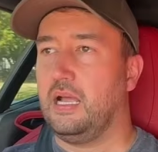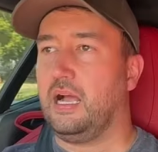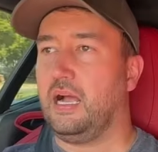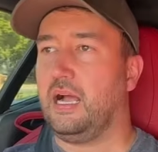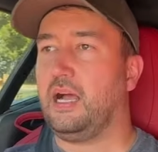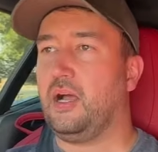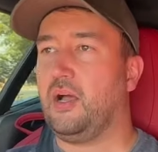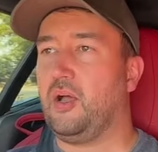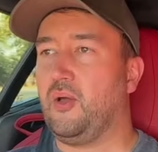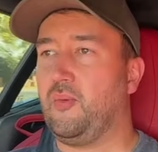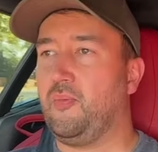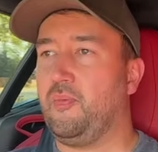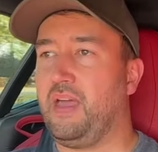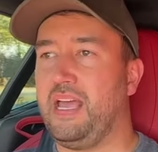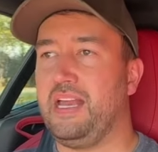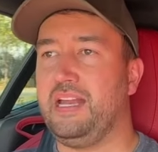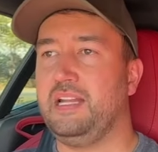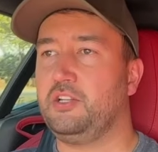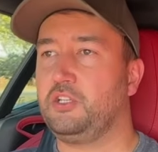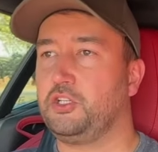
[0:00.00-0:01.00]

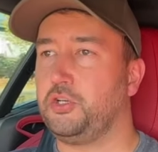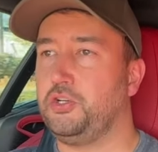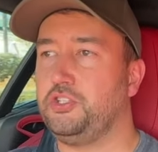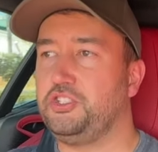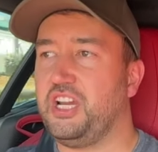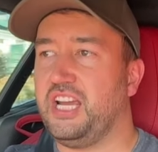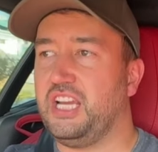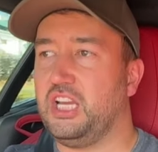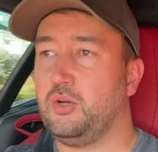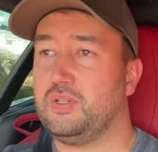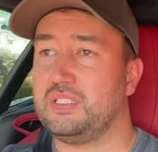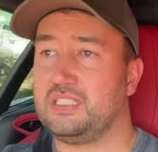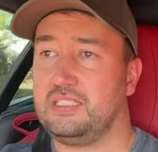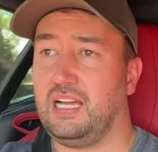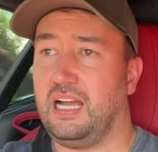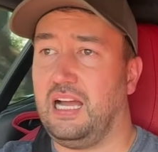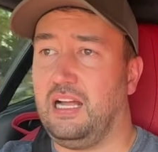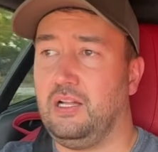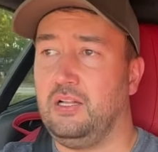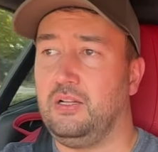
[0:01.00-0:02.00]
And in true Jaguar
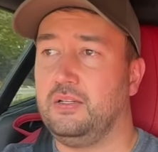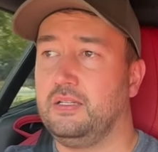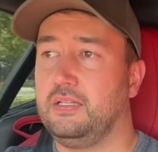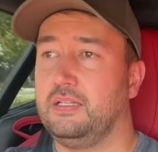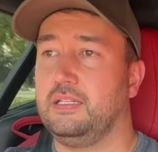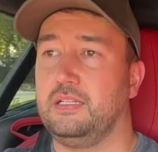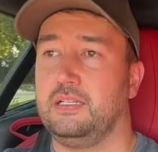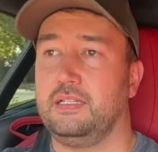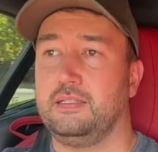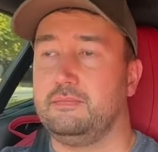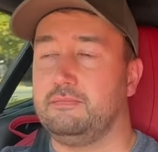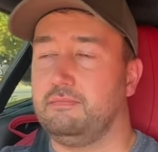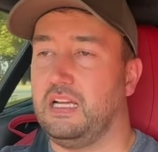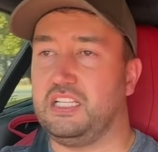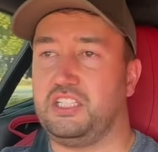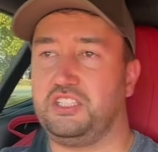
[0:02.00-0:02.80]
style, it's